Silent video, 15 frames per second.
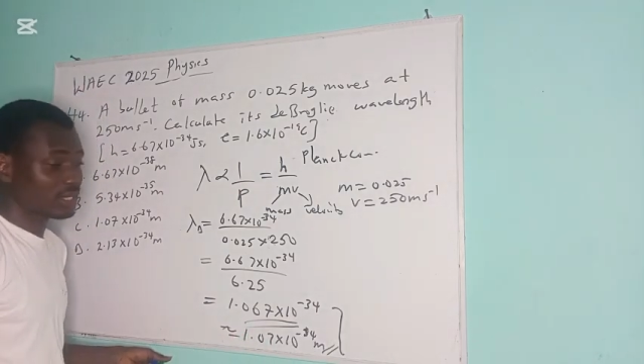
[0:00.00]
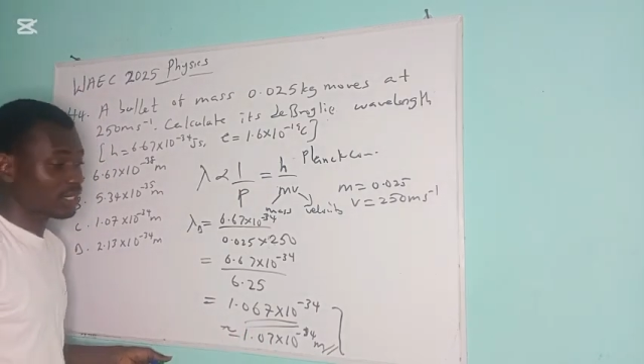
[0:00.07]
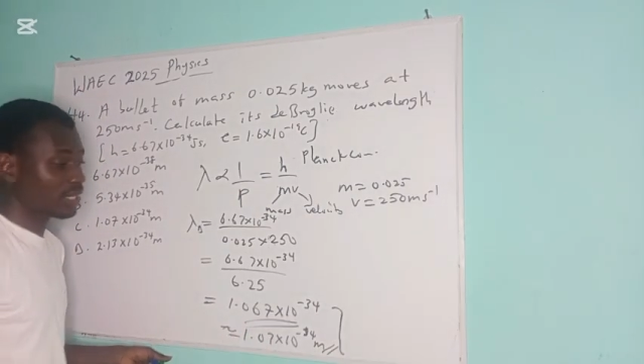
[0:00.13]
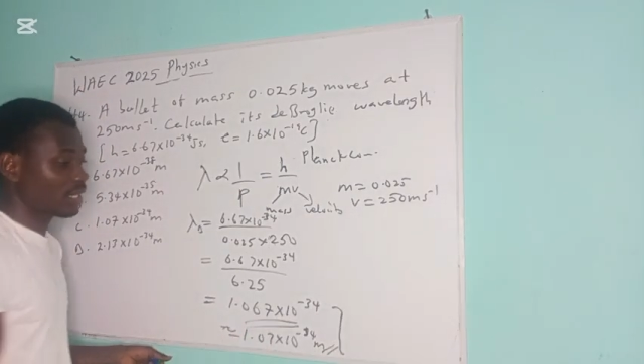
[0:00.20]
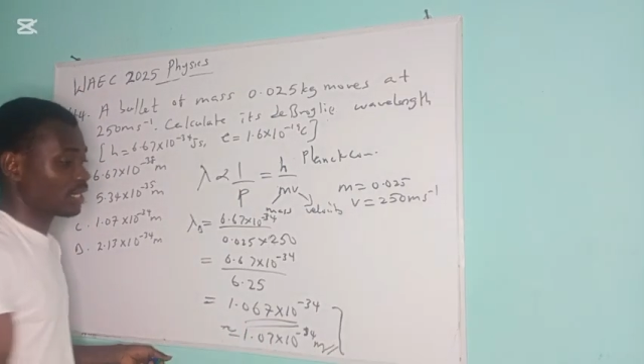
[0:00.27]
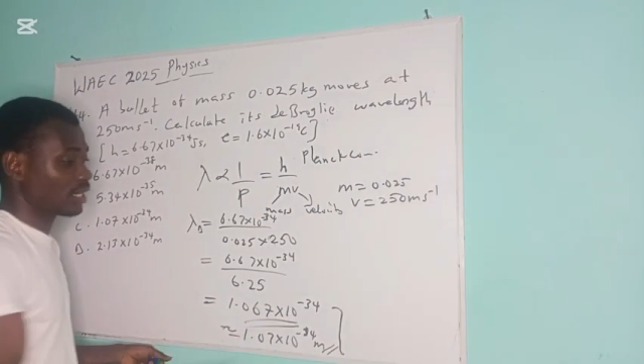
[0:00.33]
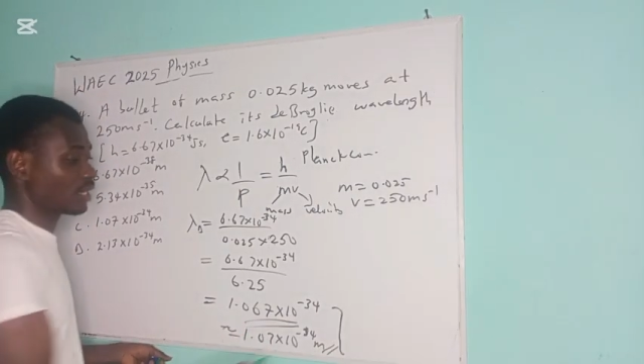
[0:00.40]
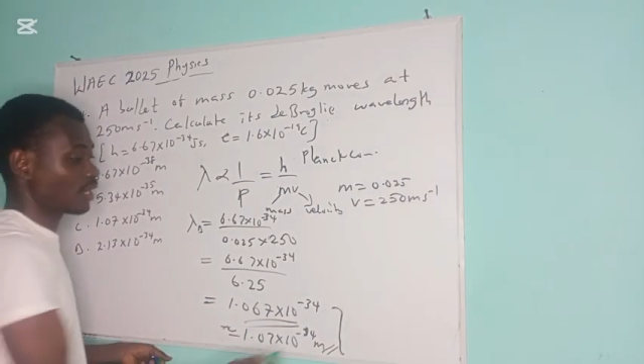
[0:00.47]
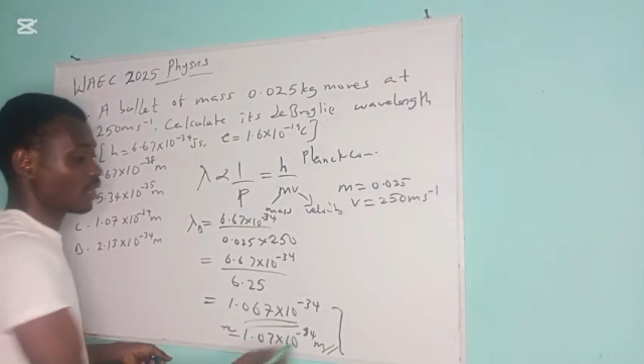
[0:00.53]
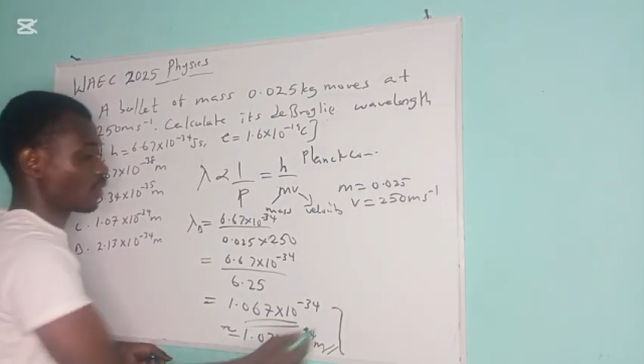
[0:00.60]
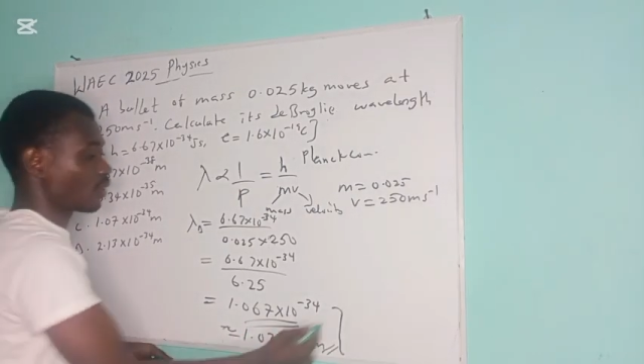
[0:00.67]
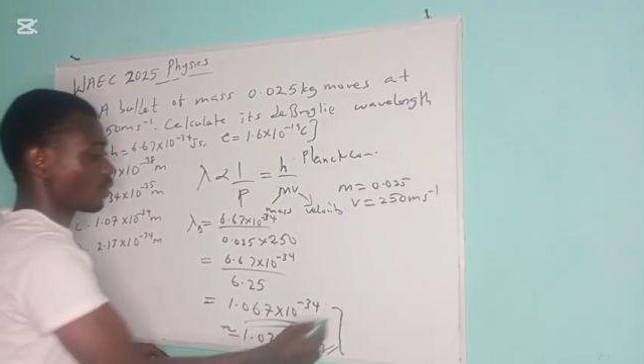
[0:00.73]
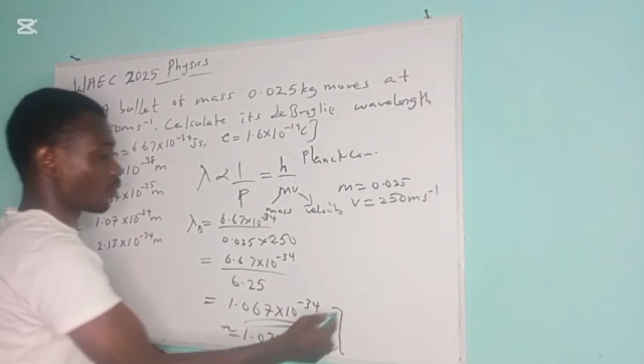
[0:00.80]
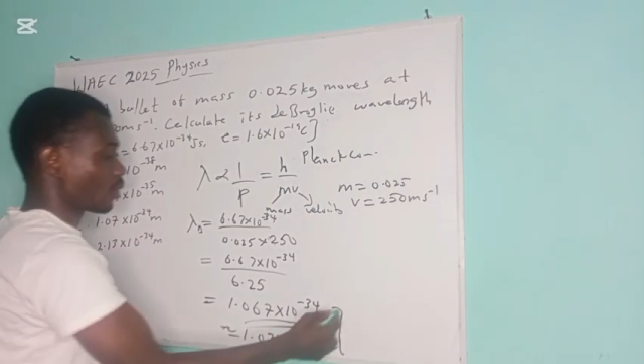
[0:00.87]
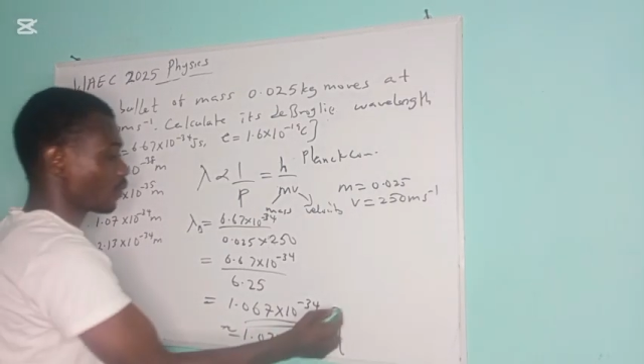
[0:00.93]
in
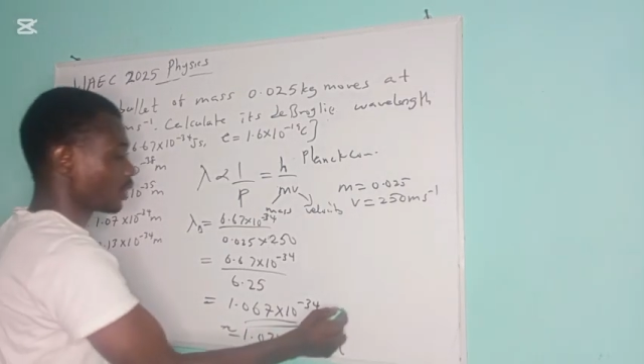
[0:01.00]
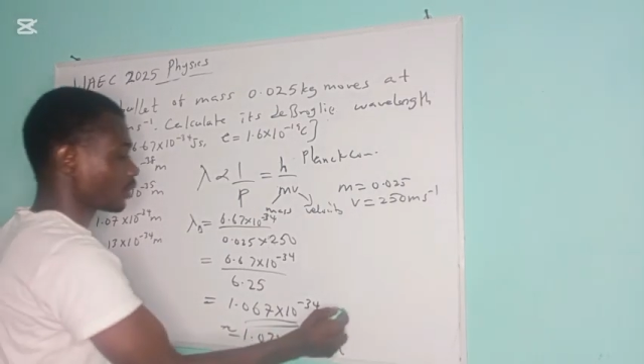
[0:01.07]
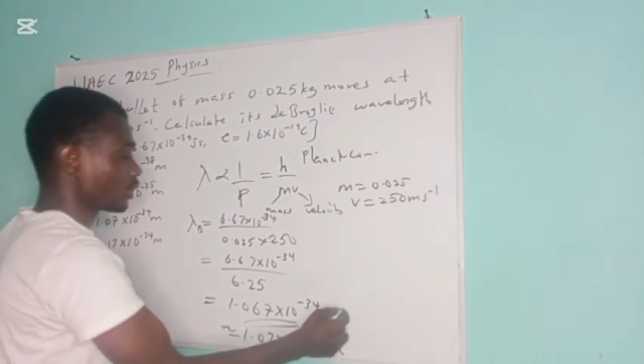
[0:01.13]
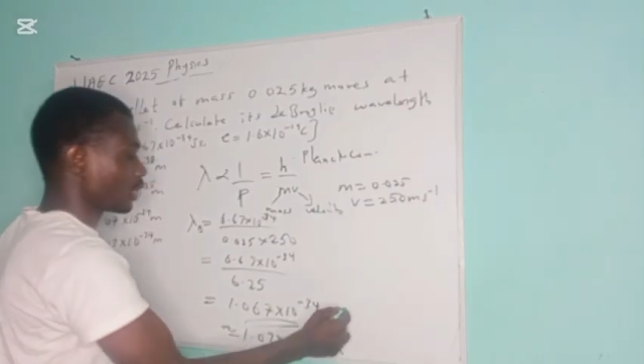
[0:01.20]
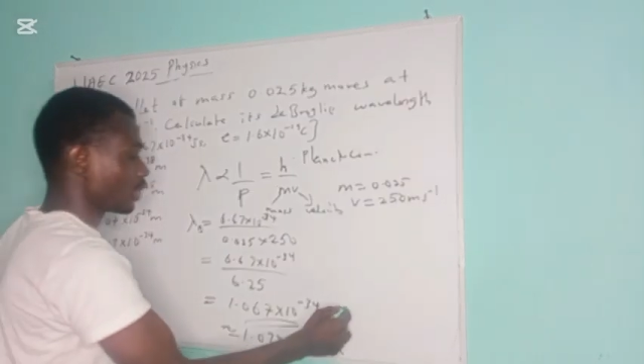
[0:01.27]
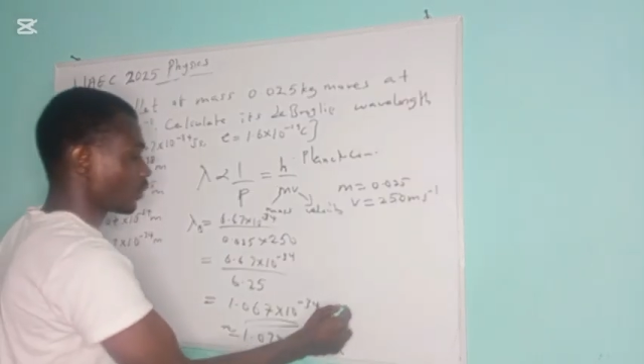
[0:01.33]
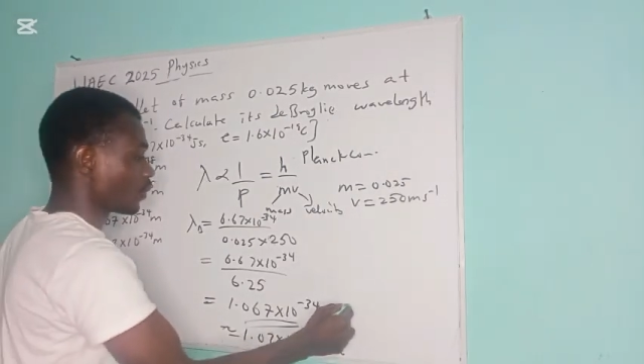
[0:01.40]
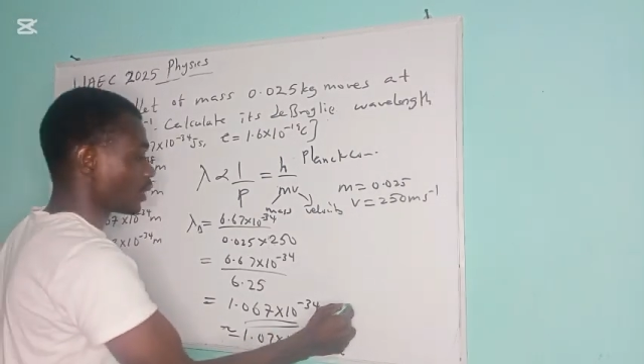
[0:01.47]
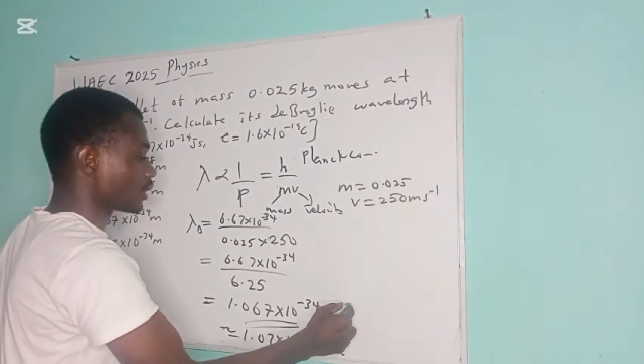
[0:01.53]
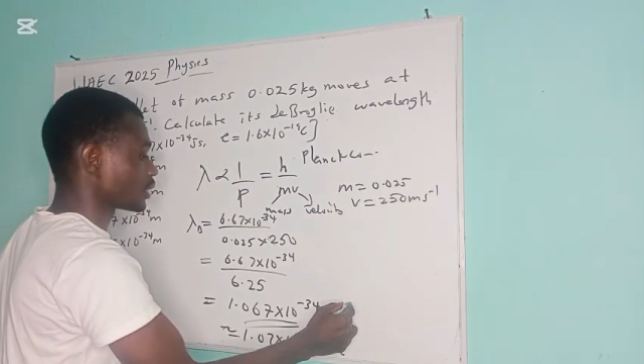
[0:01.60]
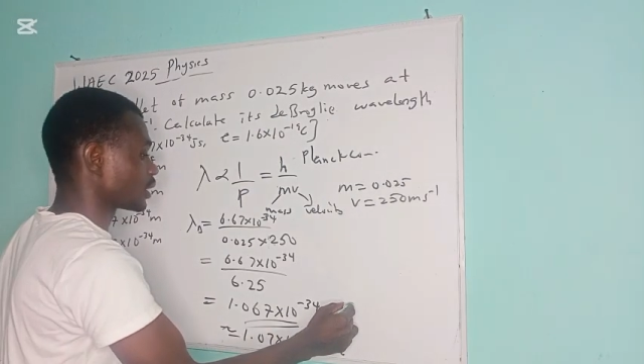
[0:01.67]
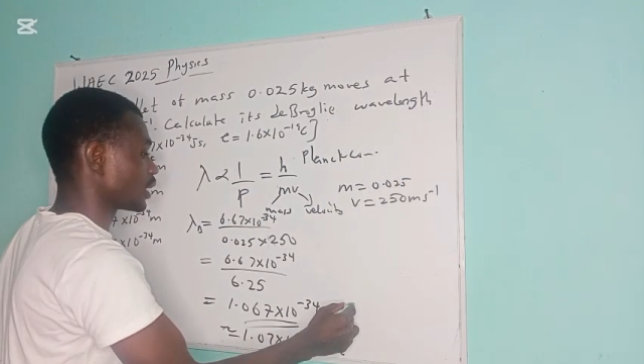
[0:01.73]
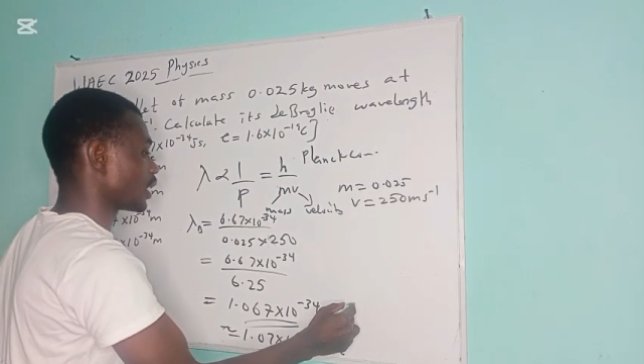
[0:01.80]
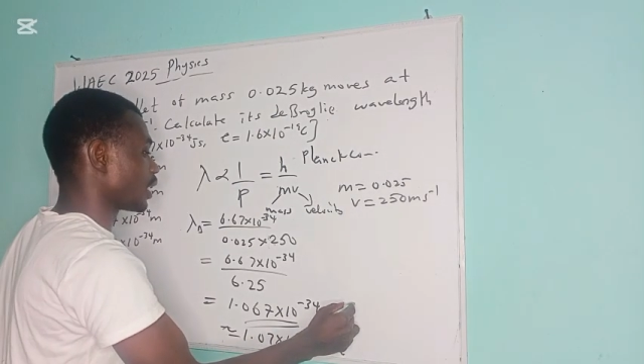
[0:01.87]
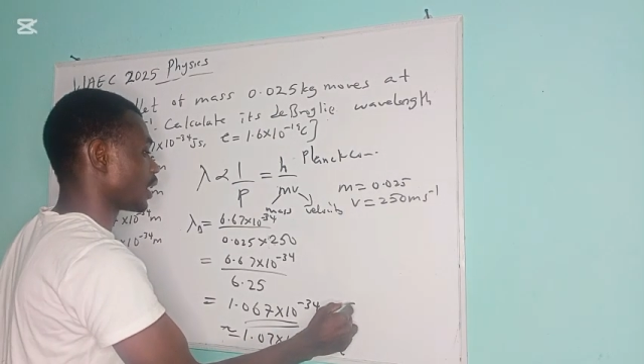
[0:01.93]
we are dealing with